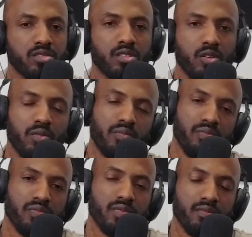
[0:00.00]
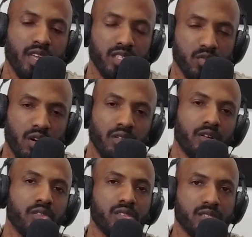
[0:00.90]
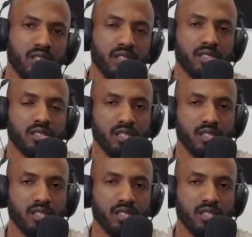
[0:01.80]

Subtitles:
So, as you all know, this is